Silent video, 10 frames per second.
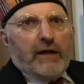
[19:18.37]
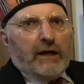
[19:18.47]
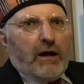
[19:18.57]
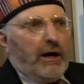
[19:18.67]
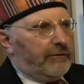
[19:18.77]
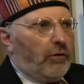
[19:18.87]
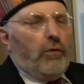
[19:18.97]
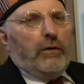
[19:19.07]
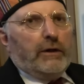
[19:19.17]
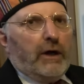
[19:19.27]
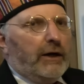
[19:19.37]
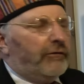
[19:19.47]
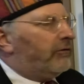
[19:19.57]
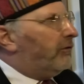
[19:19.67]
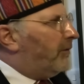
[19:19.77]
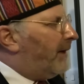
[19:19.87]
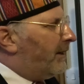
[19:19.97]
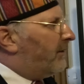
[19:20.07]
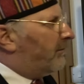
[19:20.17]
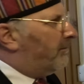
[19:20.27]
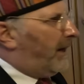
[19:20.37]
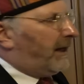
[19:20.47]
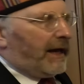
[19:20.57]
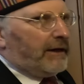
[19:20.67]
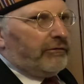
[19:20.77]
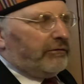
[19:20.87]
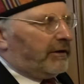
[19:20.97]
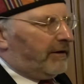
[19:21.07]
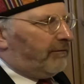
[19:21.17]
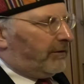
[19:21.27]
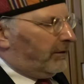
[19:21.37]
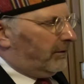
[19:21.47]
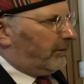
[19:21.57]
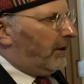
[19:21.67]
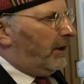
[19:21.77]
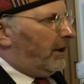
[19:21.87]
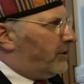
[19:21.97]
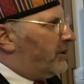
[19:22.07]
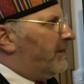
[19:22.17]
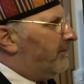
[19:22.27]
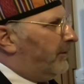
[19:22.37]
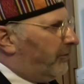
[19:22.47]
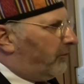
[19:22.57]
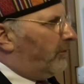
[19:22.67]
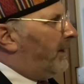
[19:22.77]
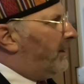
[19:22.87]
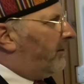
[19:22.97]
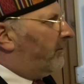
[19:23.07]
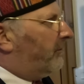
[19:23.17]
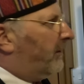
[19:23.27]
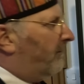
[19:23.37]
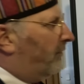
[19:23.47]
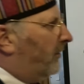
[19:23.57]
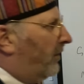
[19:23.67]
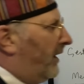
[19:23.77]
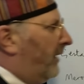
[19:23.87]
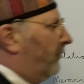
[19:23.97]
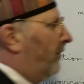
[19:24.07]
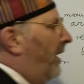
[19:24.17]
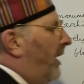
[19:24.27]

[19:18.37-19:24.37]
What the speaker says: They can't organise to make any significant achievements, do any significant things.